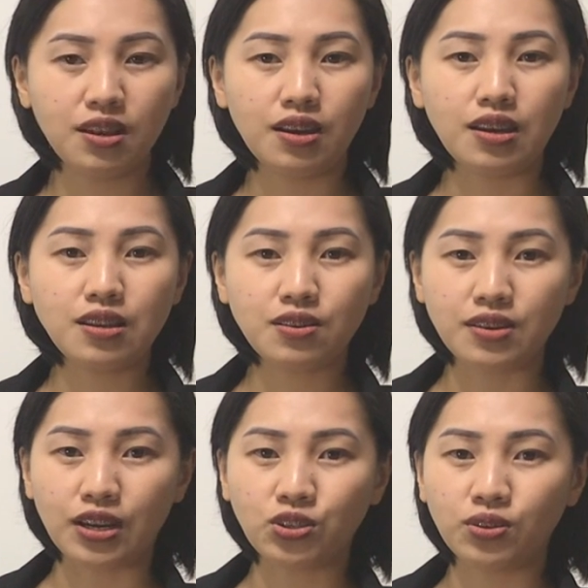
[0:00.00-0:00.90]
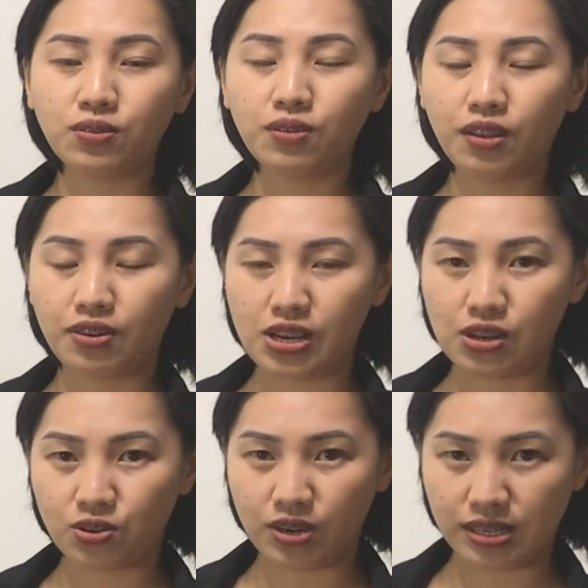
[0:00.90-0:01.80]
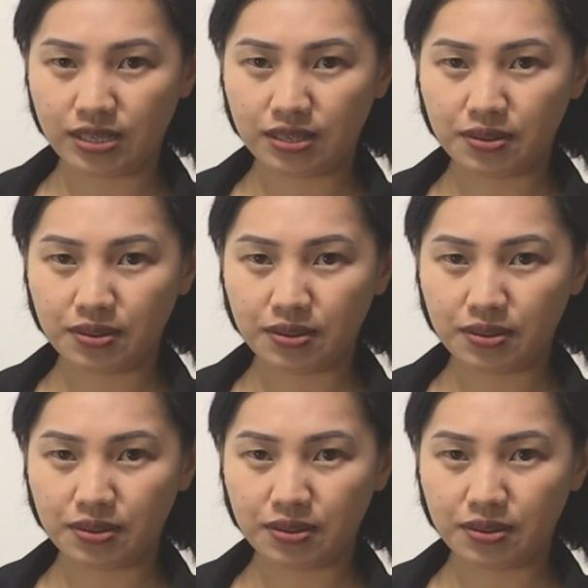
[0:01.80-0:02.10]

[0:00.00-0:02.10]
in connection to their interest.